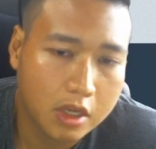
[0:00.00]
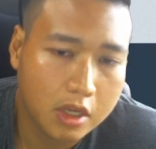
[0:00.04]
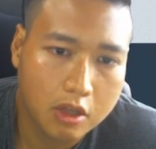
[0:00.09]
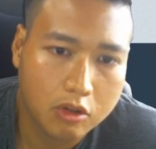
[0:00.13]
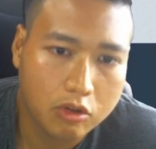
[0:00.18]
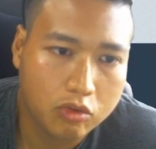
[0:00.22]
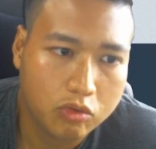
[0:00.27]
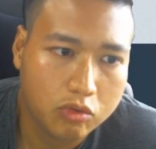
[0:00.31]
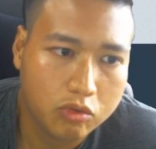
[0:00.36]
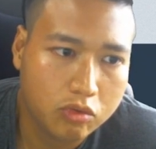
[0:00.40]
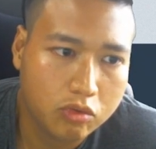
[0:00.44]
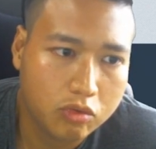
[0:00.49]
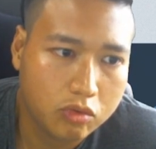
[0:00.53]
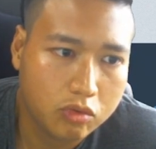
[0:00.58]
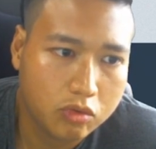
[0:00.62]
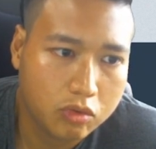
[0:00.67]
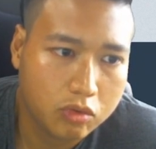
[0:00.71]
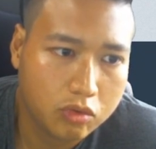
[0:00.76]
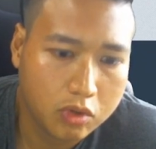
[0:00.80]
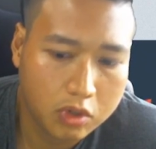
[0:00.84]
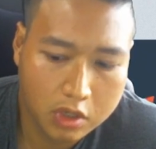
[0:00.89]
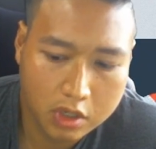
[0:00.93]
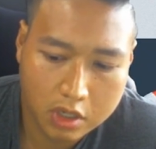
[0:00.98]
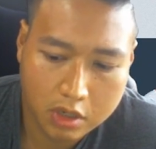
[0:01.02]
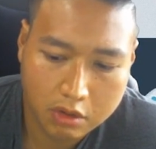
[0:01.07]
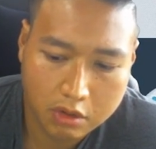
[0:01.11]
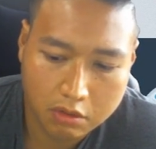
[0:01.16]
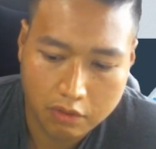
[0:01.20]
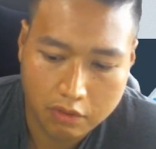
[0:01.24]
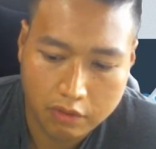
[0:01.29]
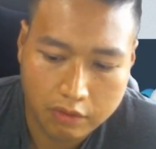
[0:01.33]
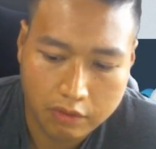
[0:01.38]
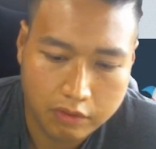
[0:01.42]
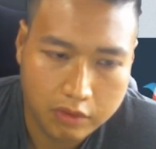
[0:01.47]
do
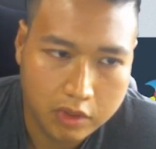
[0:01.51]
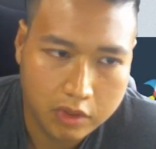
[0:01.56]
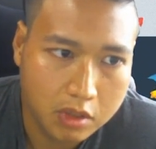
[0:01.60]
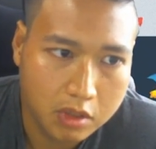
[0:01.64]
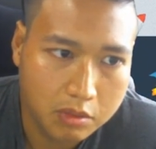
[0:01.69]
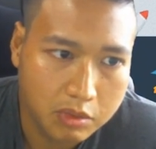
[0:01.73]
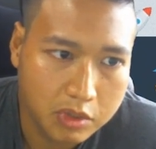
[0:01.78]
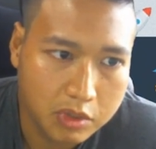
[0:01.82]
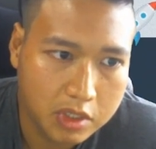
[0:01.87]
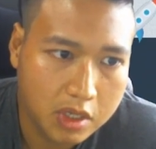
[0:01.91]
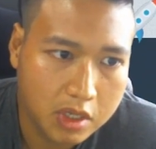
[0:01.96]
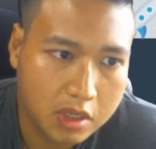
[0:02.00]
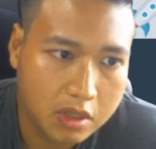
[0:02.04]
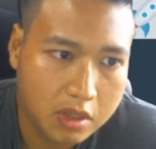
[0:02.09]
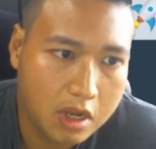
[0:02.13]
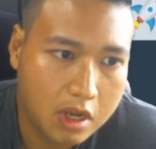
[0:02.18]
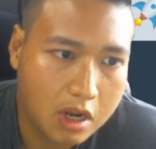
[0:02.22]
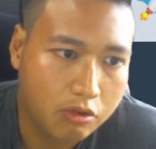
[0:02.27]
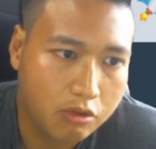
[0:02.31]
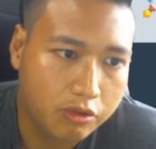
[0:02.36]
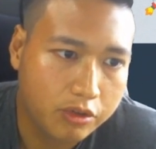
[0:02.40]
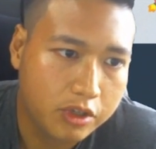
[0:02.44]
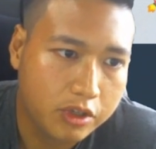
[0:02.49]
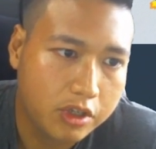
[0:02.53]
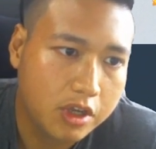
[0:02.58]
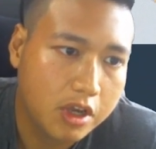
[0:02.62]
150% ROE,